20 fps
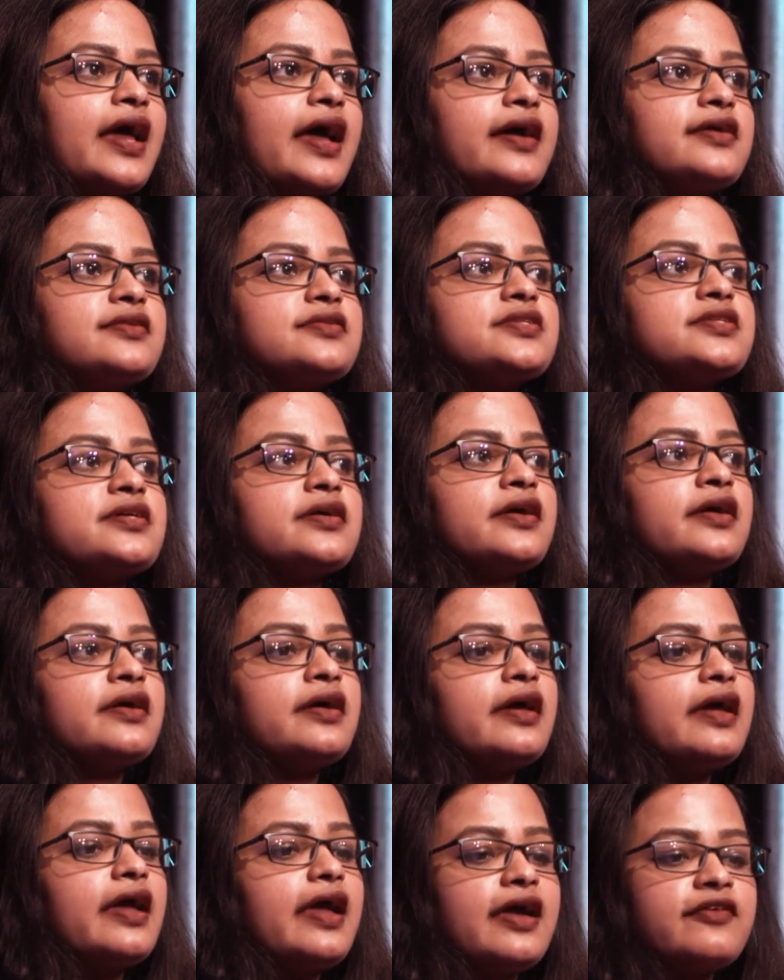And
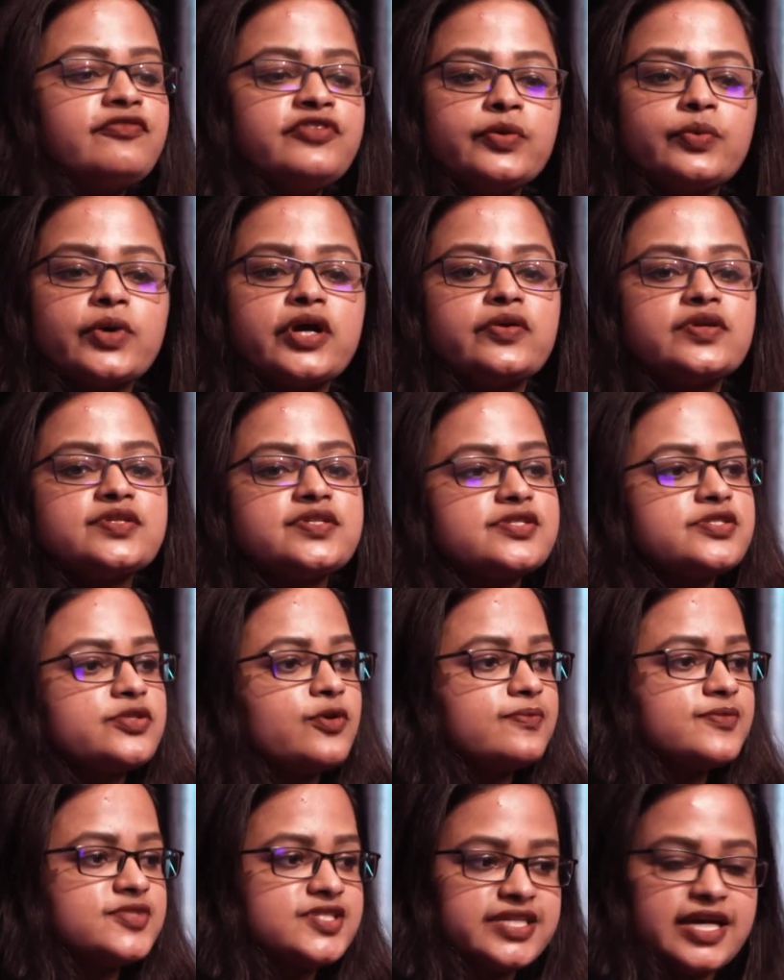everywhere is
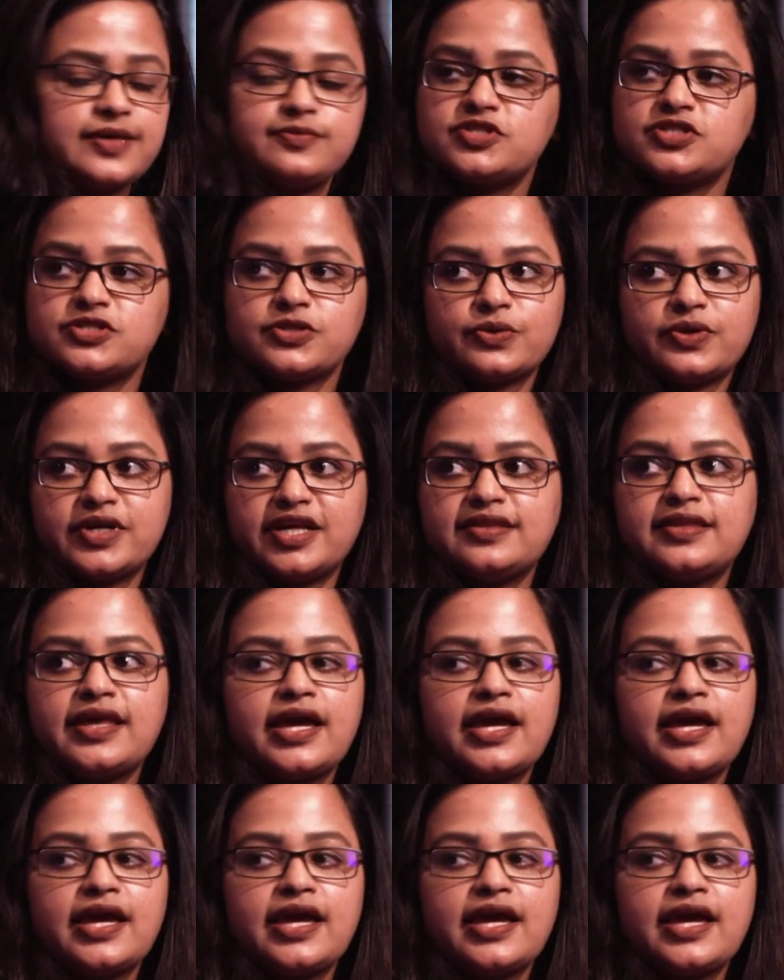the same story.